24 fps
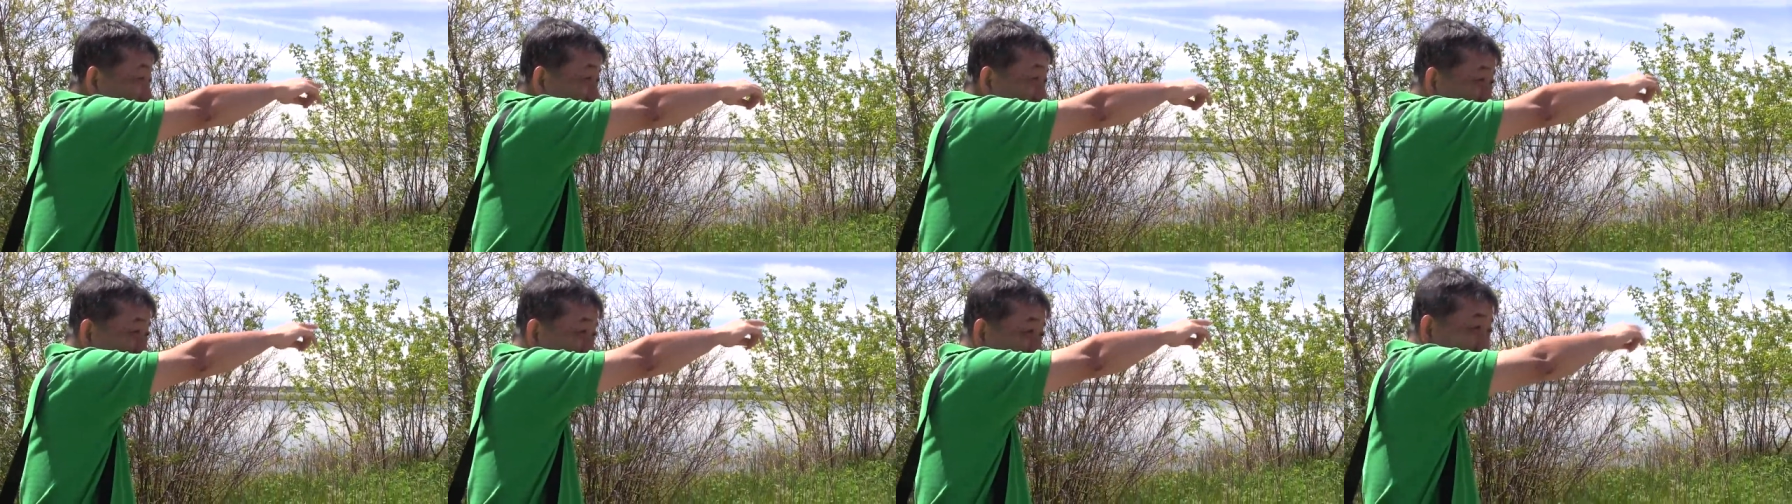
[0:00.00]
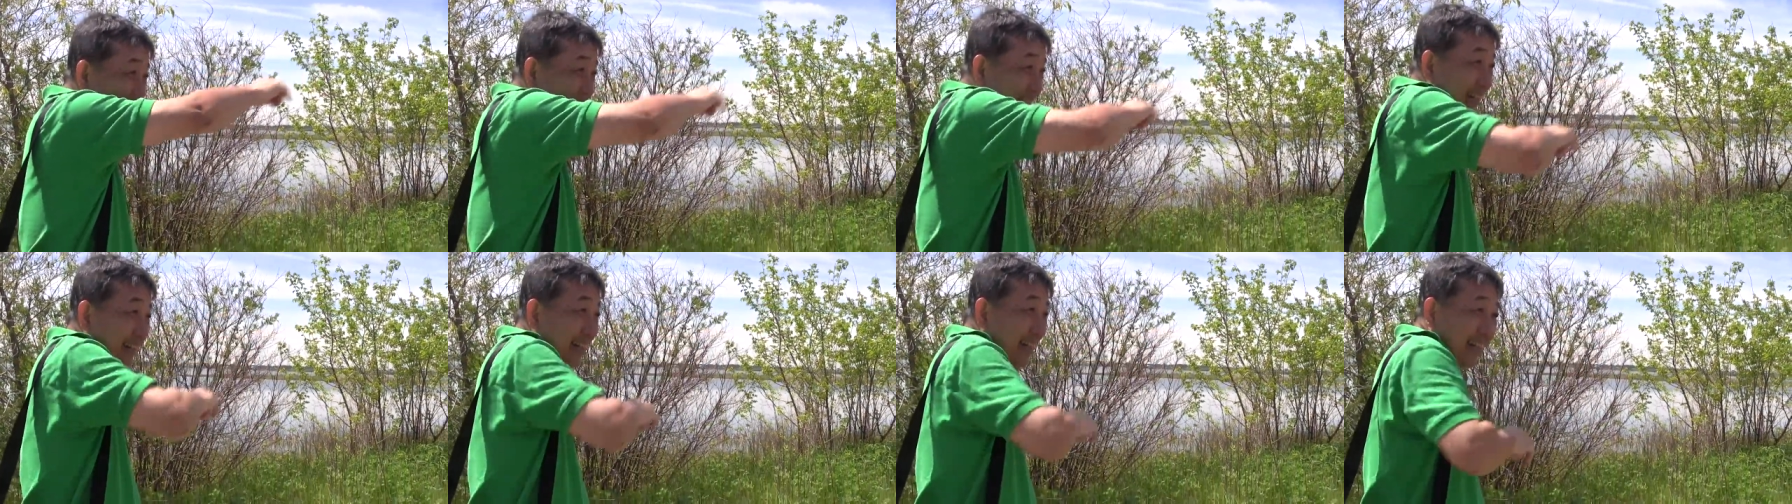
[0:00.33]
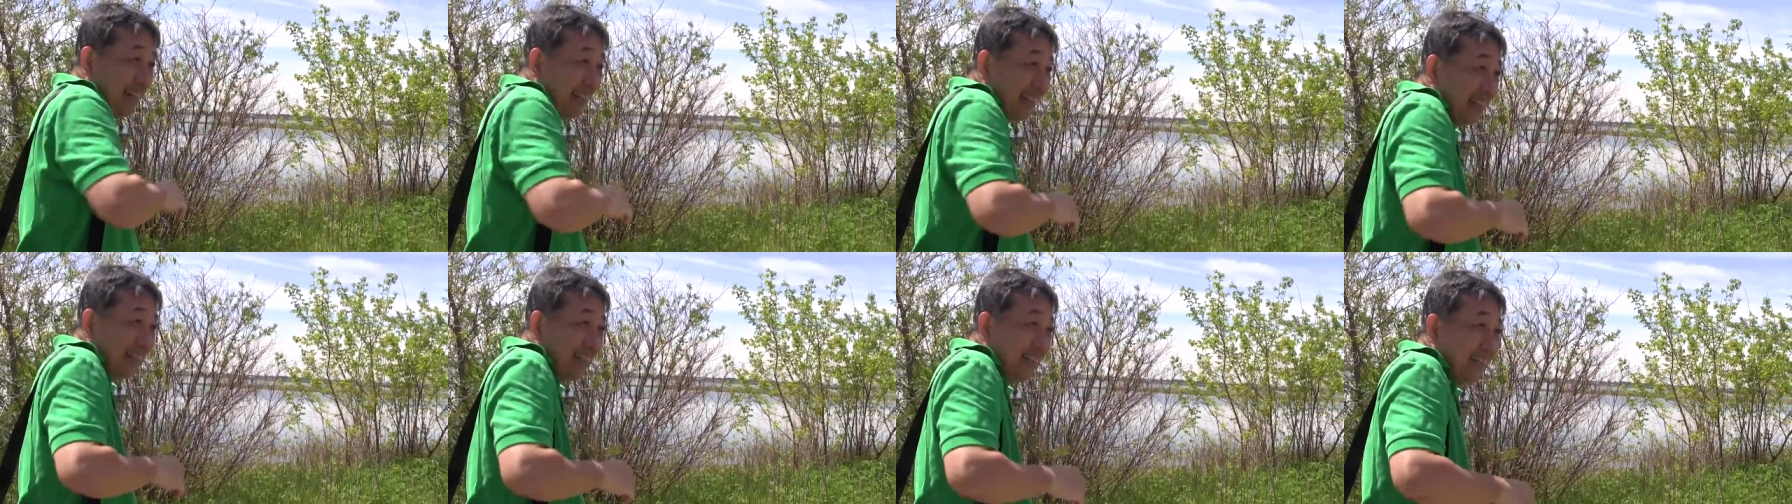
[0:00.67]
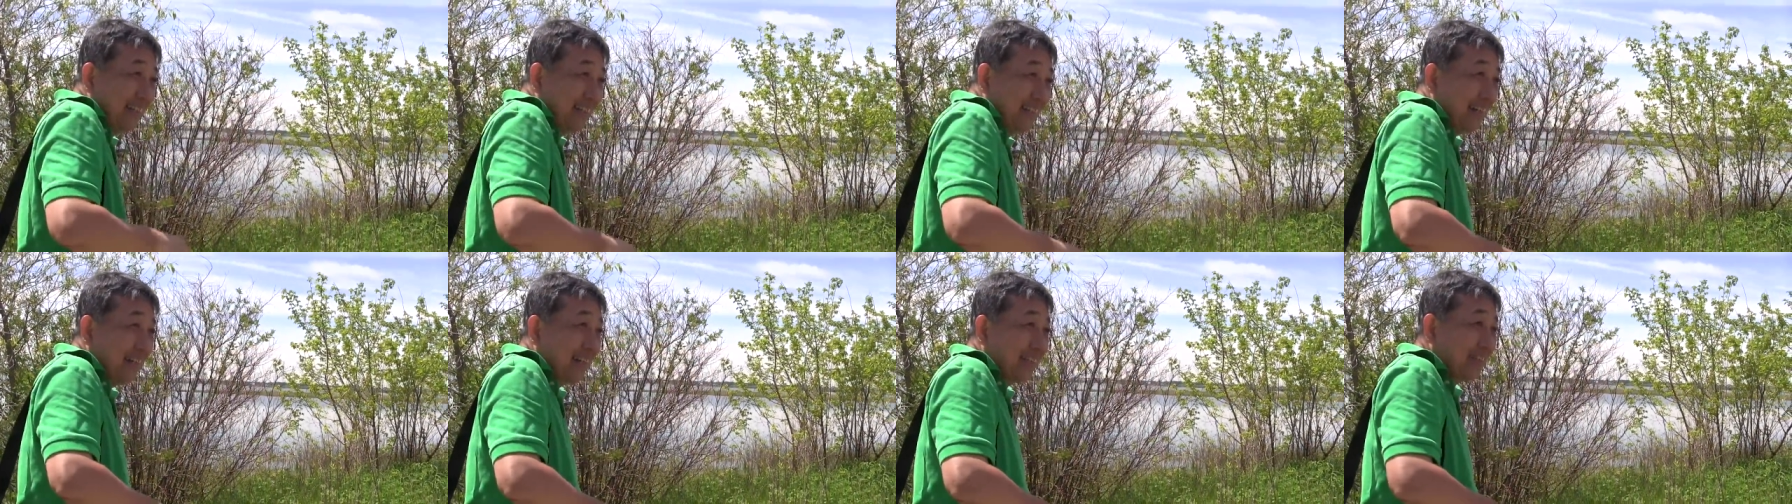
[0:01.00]
just island,
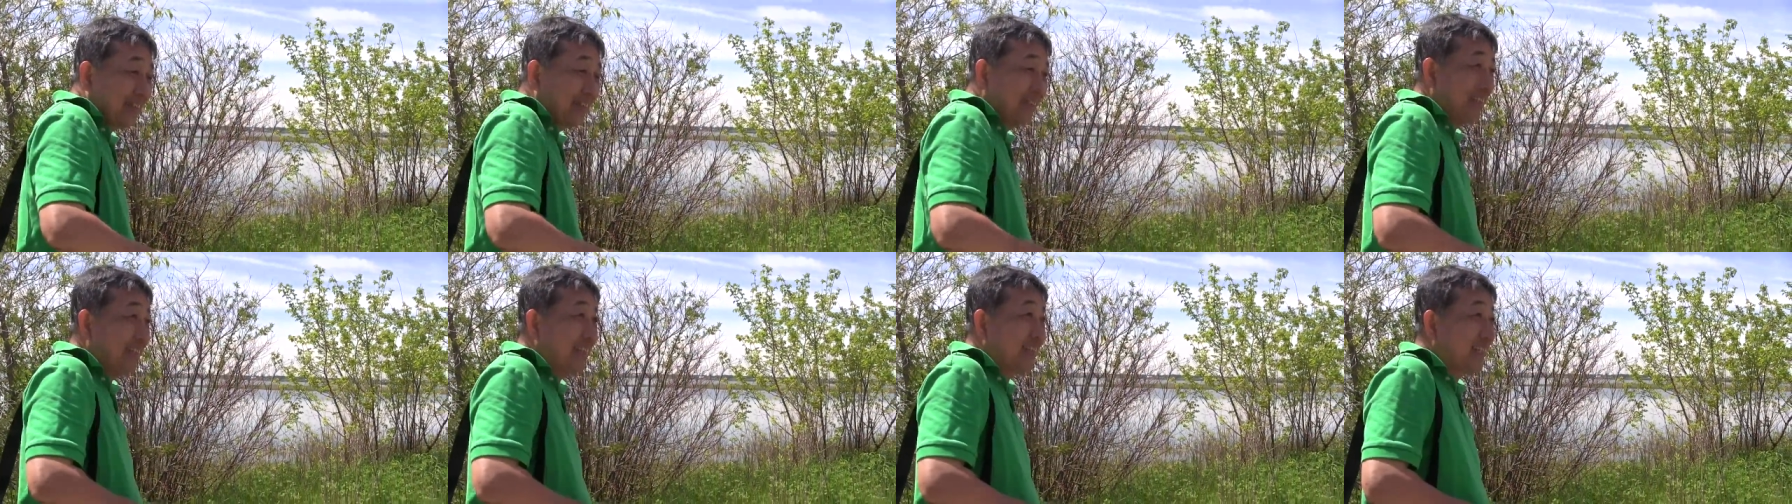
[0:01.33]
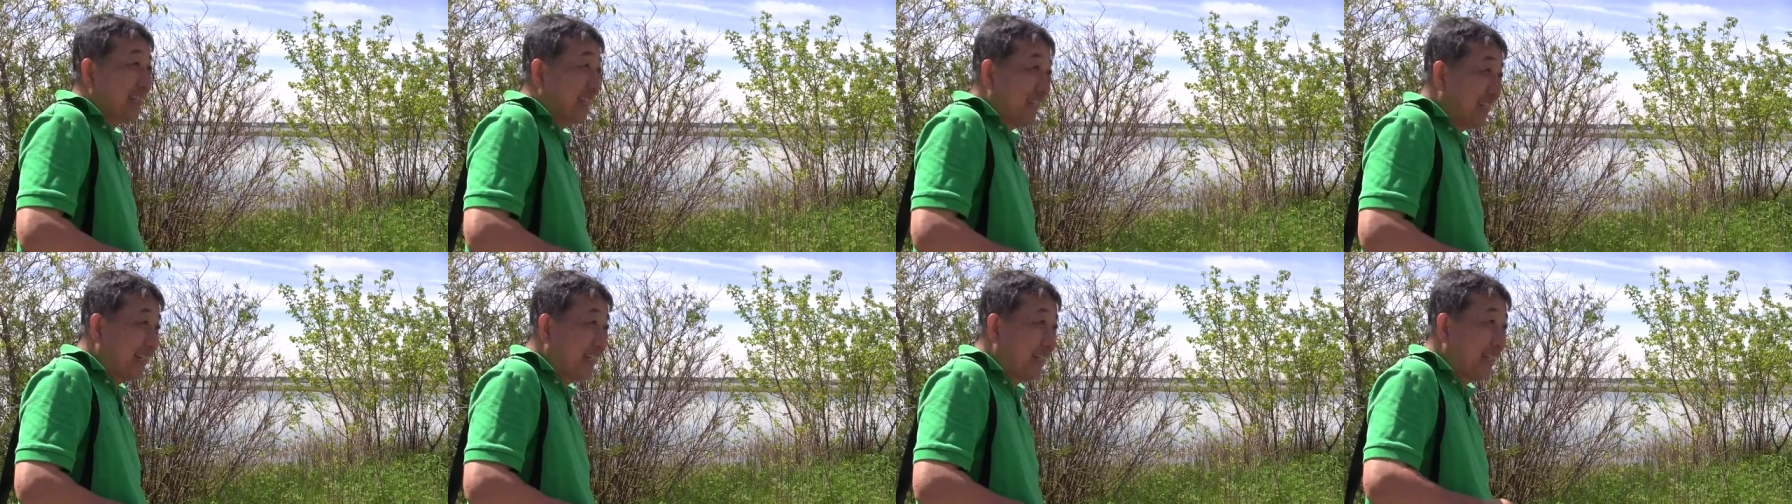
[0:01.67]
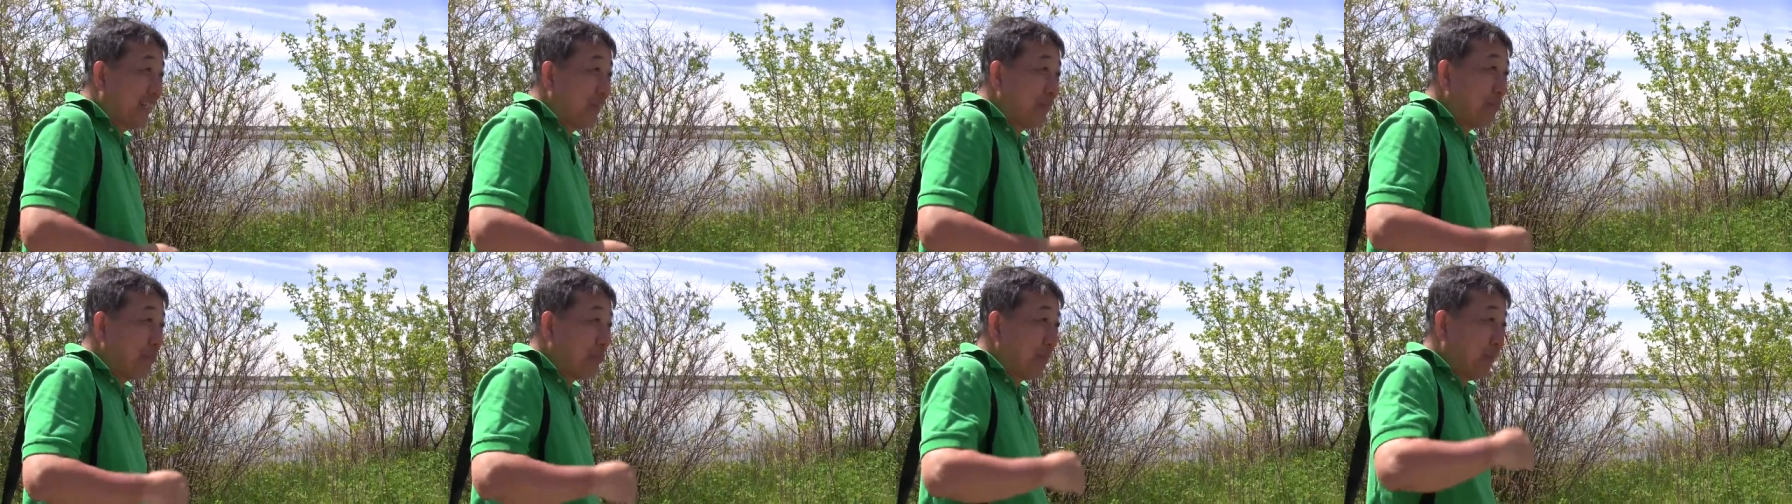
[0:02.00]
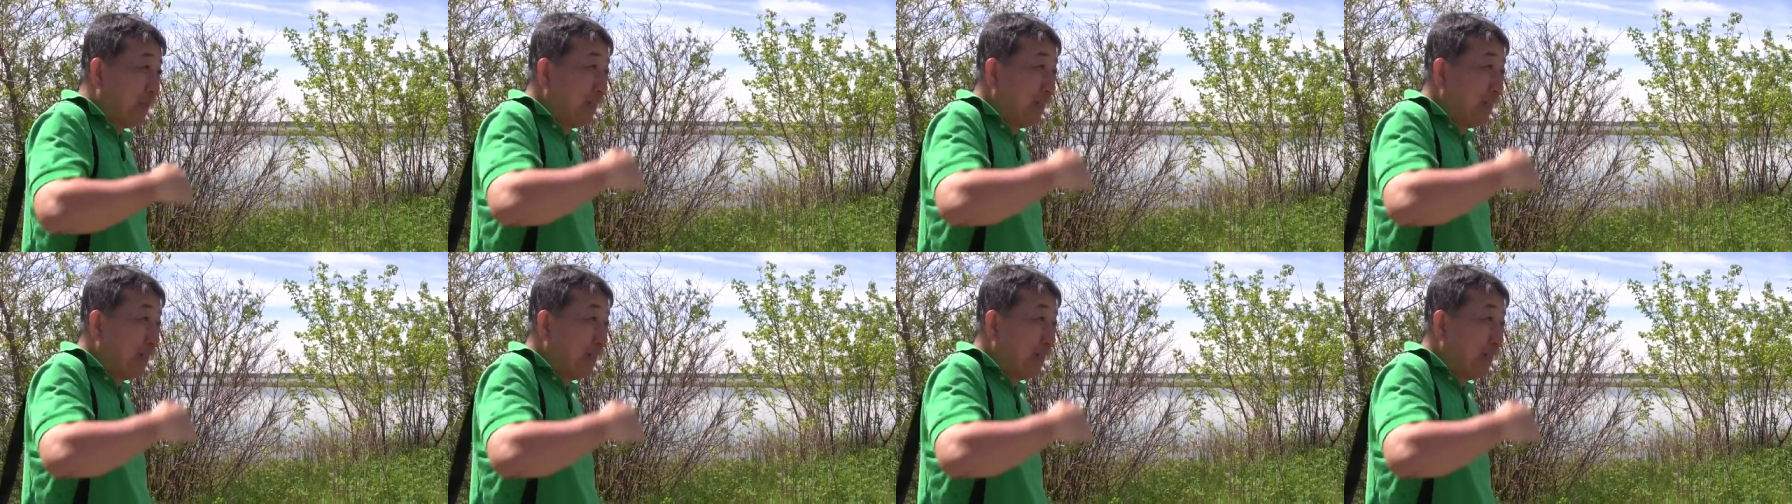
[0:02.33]
actually it's getting deeper.